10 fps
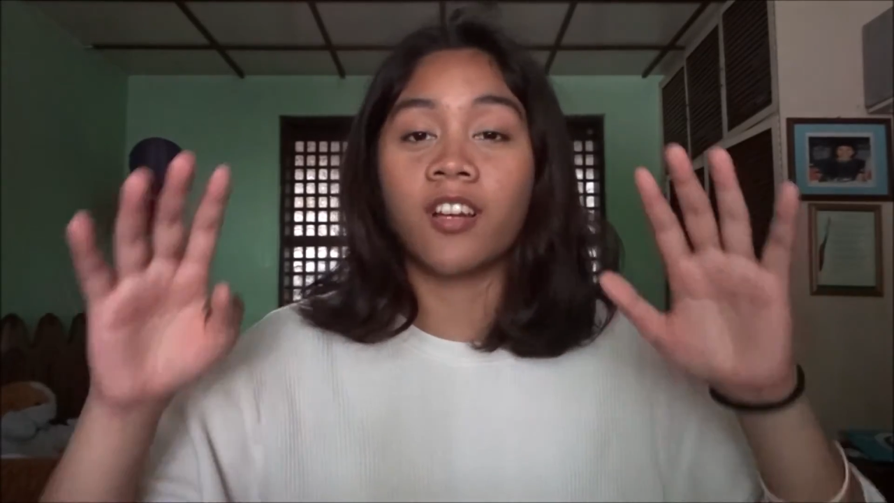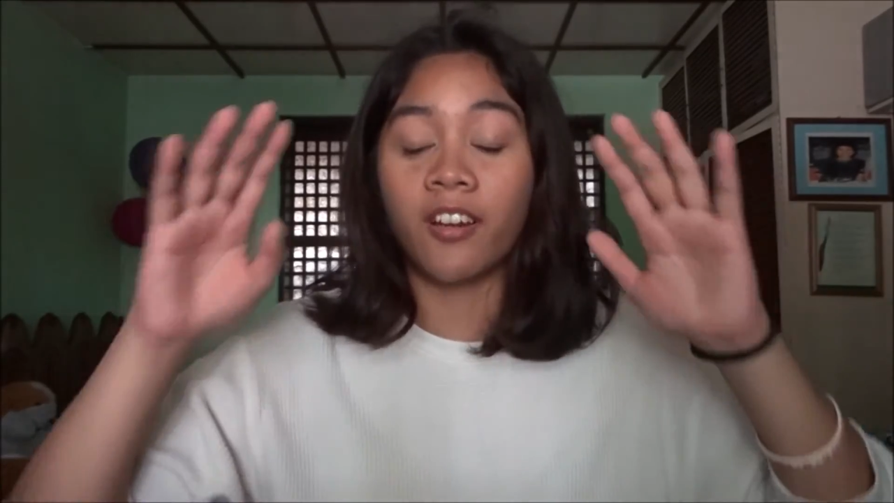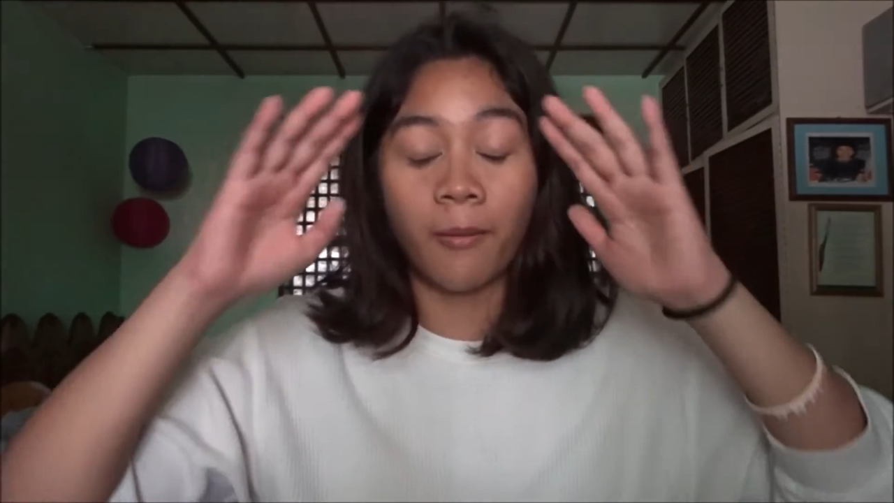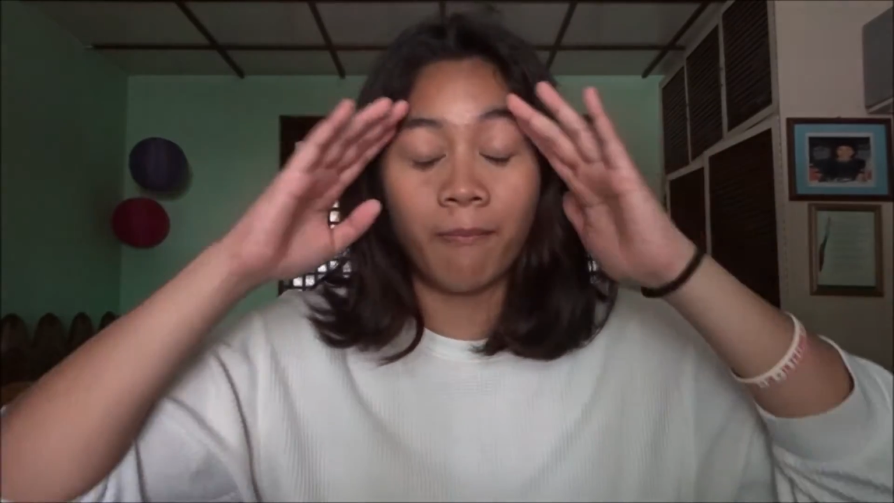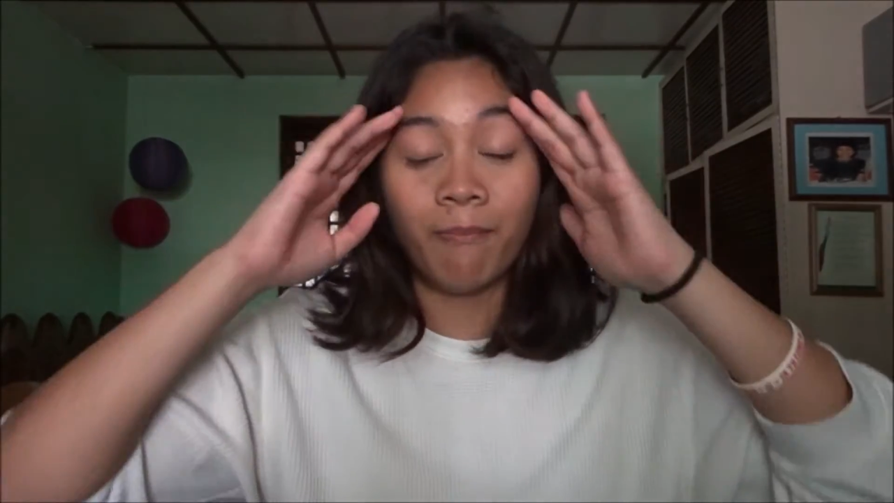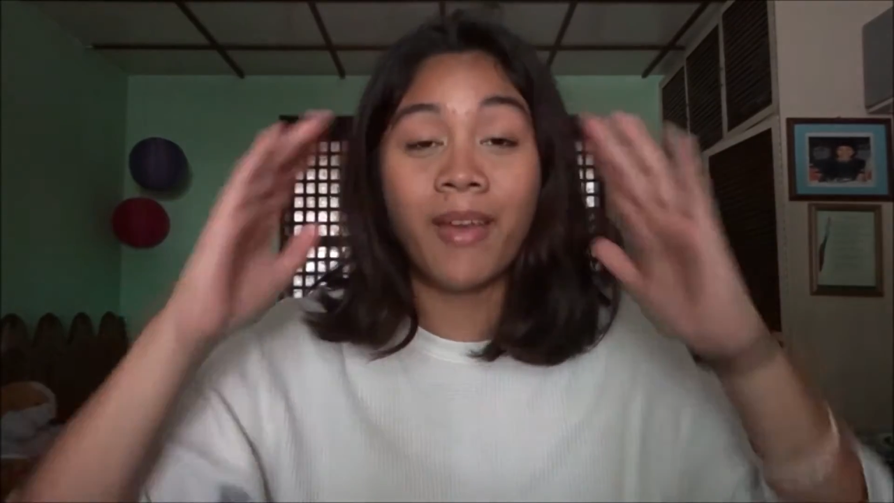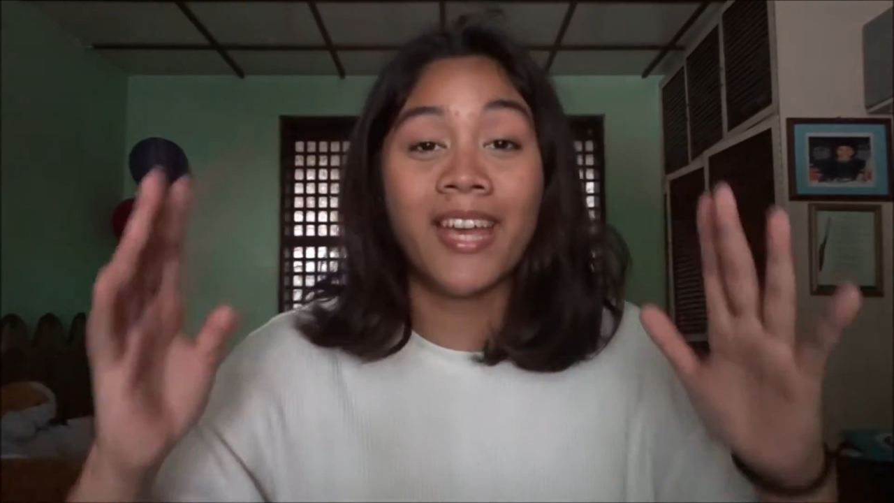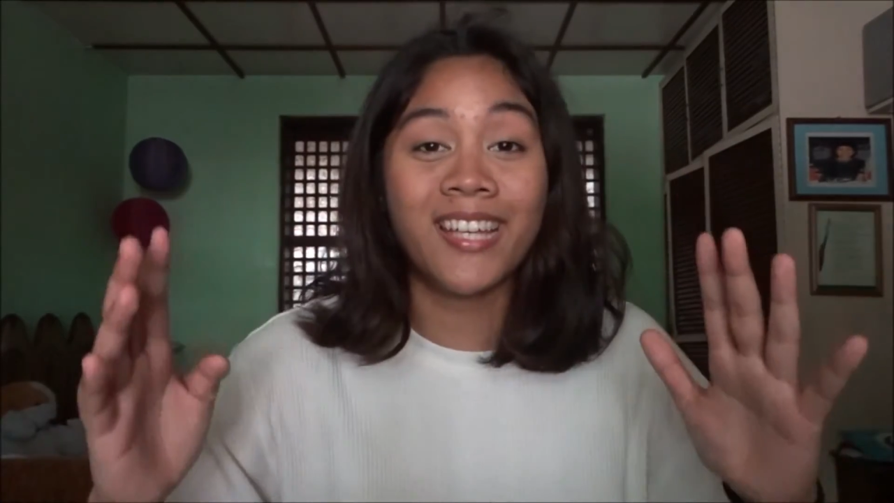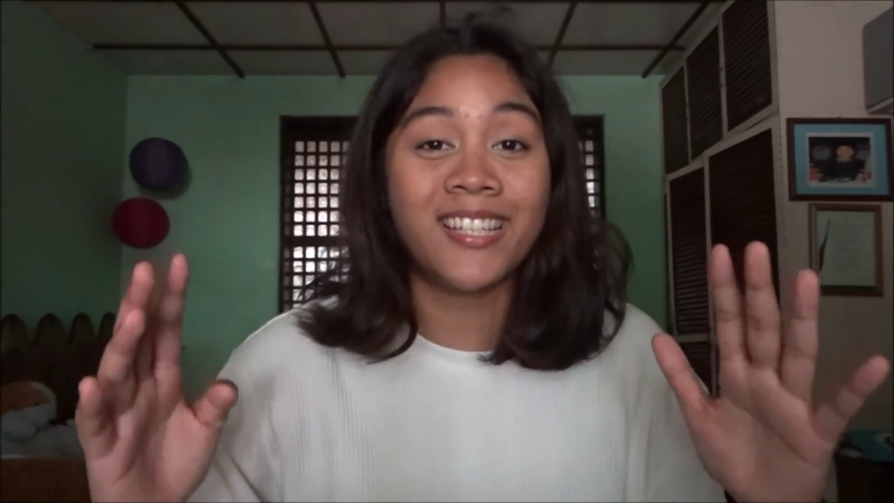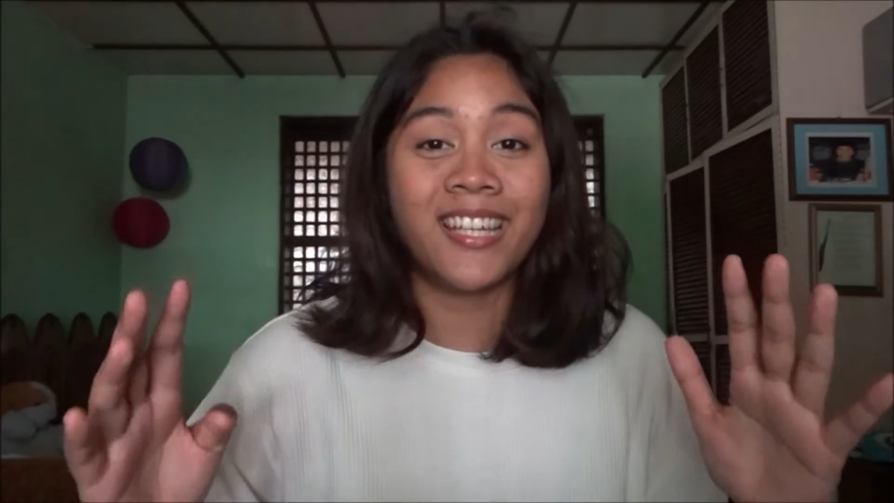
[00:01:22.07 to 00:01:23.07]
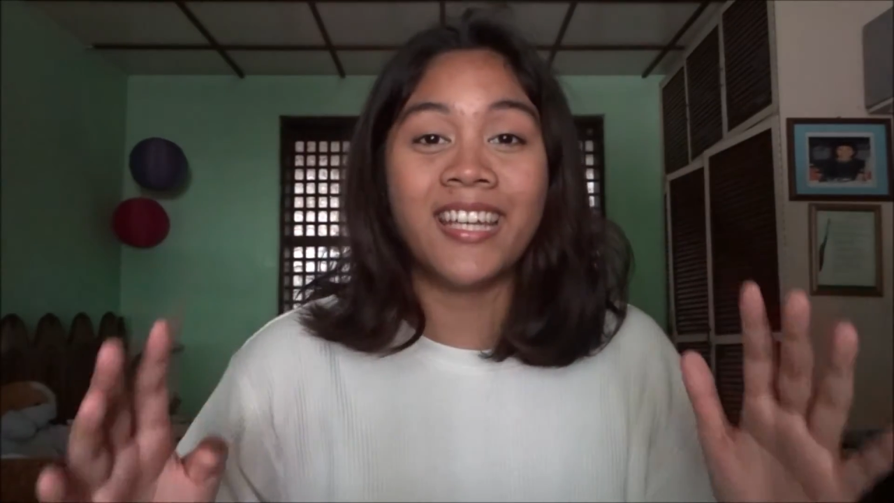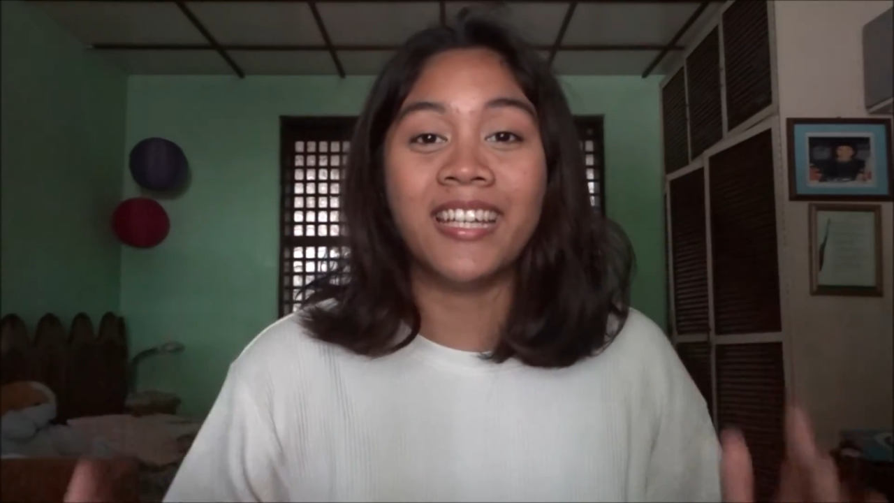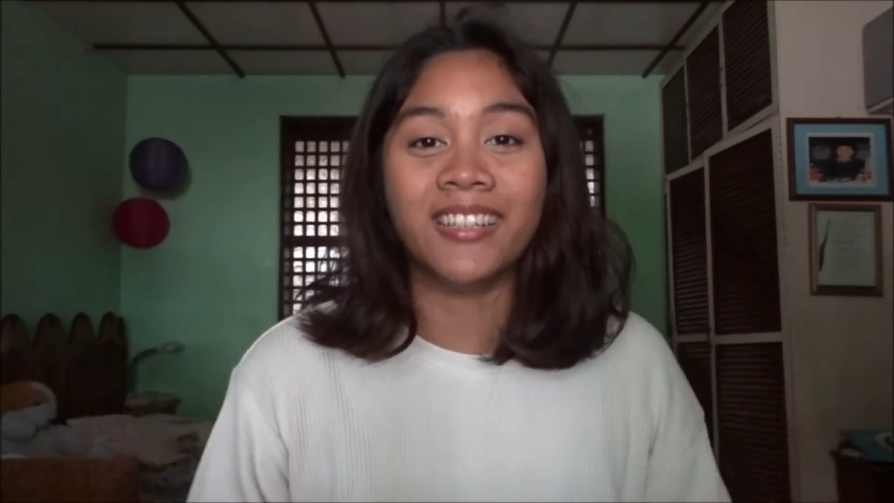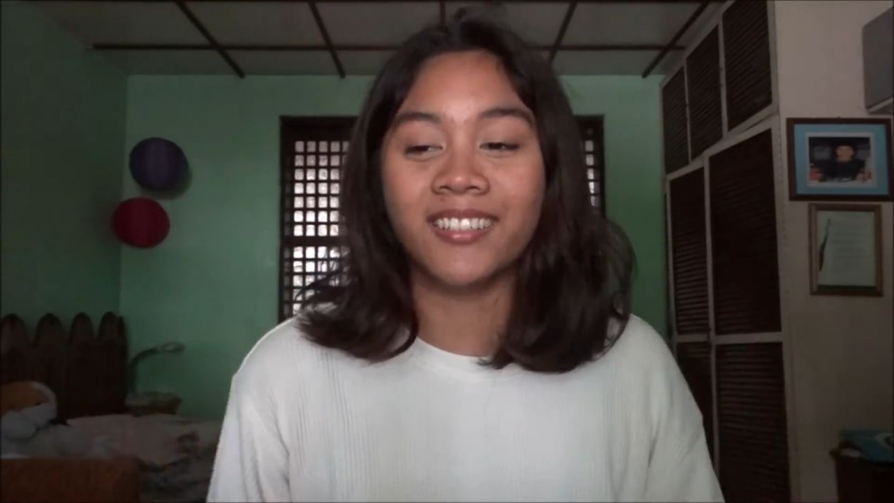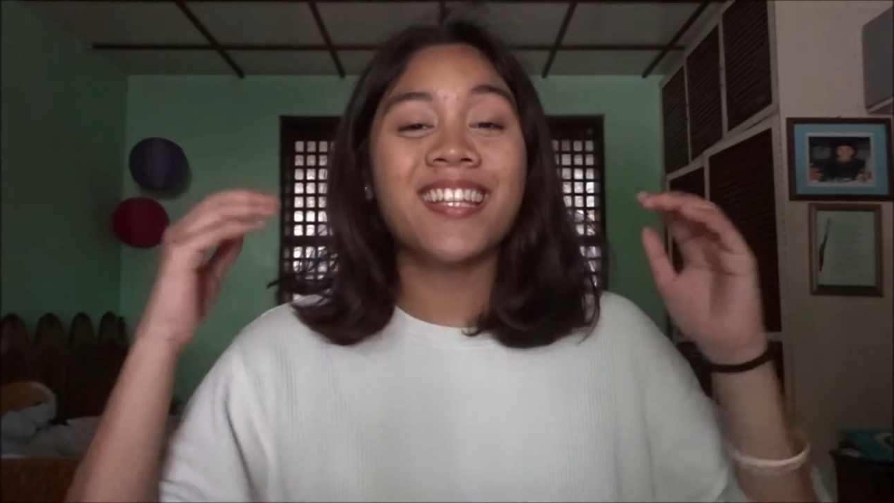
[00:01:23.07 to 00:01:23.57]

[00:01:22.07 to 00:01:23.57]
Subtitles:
are amazing.